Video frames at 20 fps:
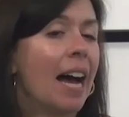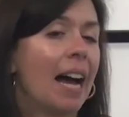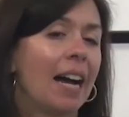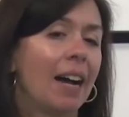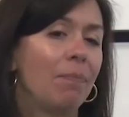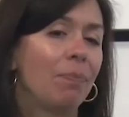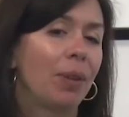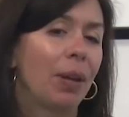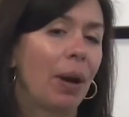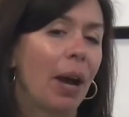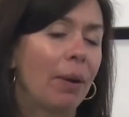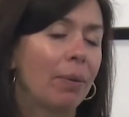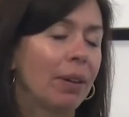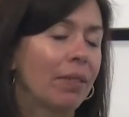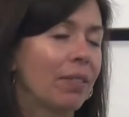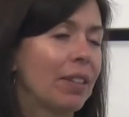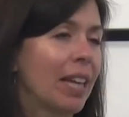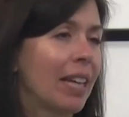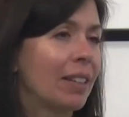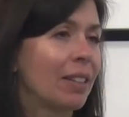um,
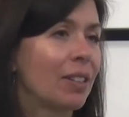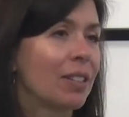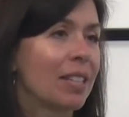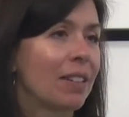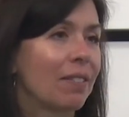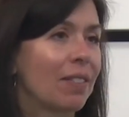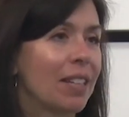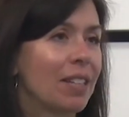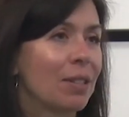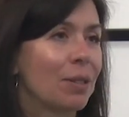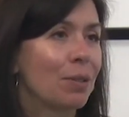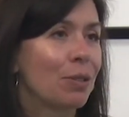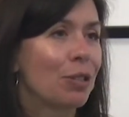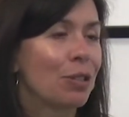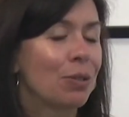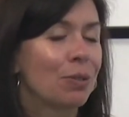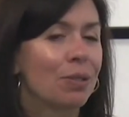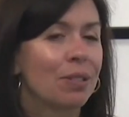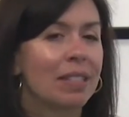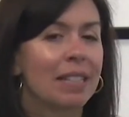however that looks if they so
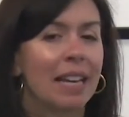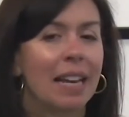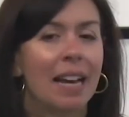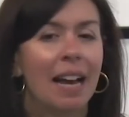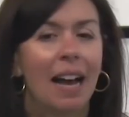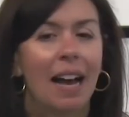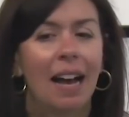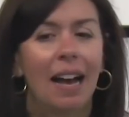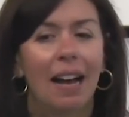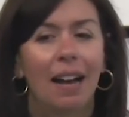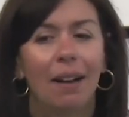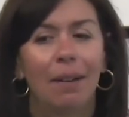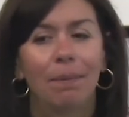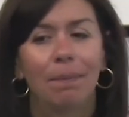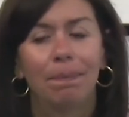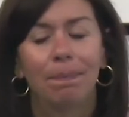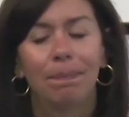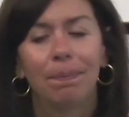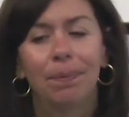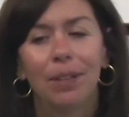choose.
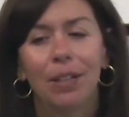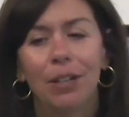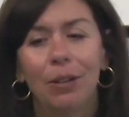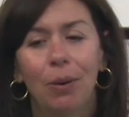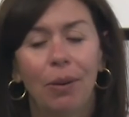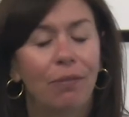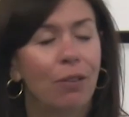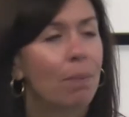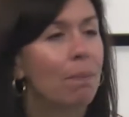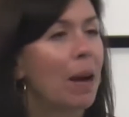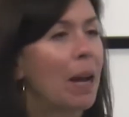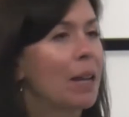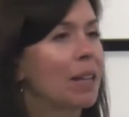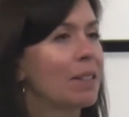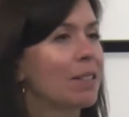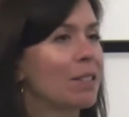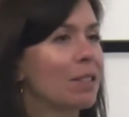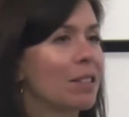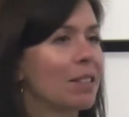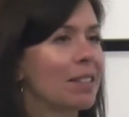Um, you know, from
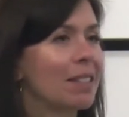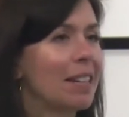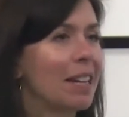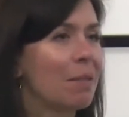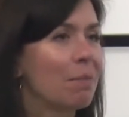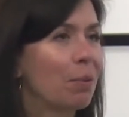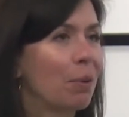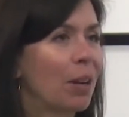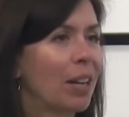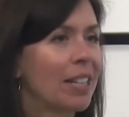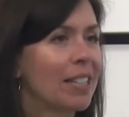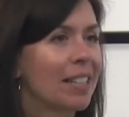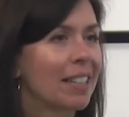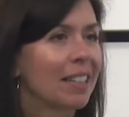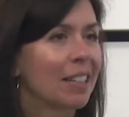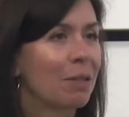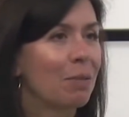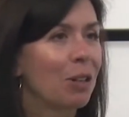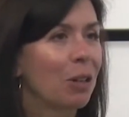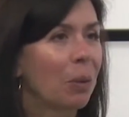my standpoint as a
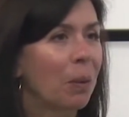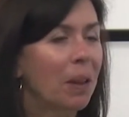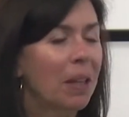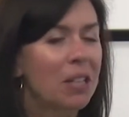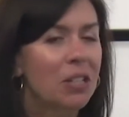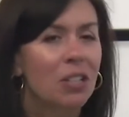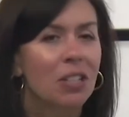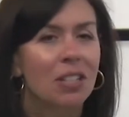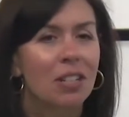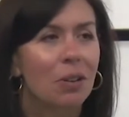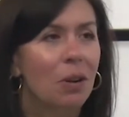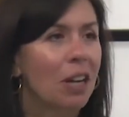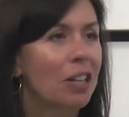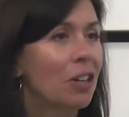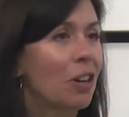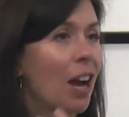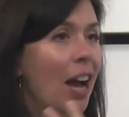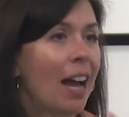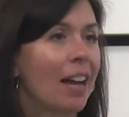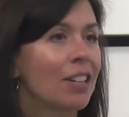community relations
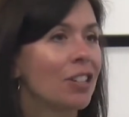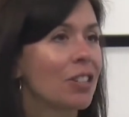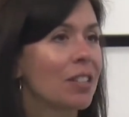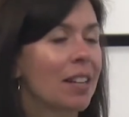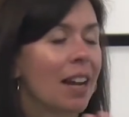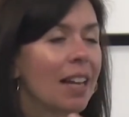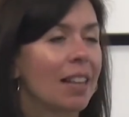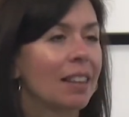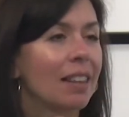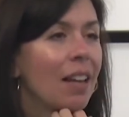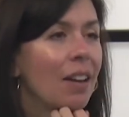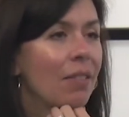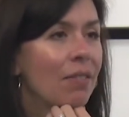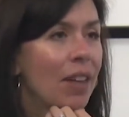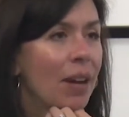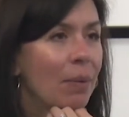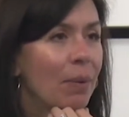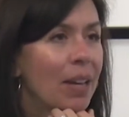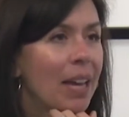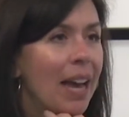director, I just I love
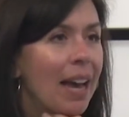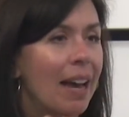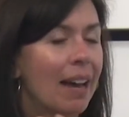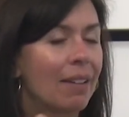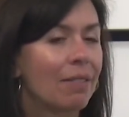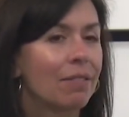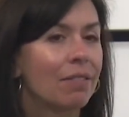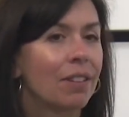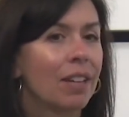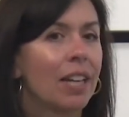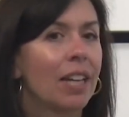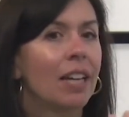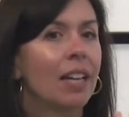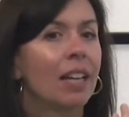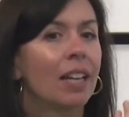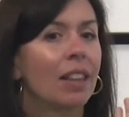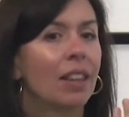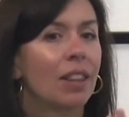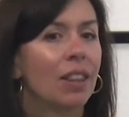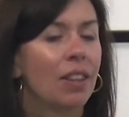that we have
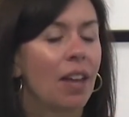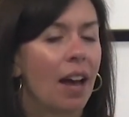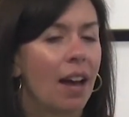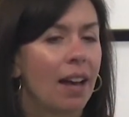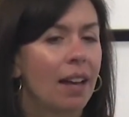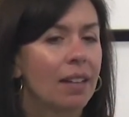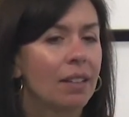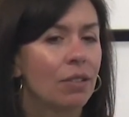uh,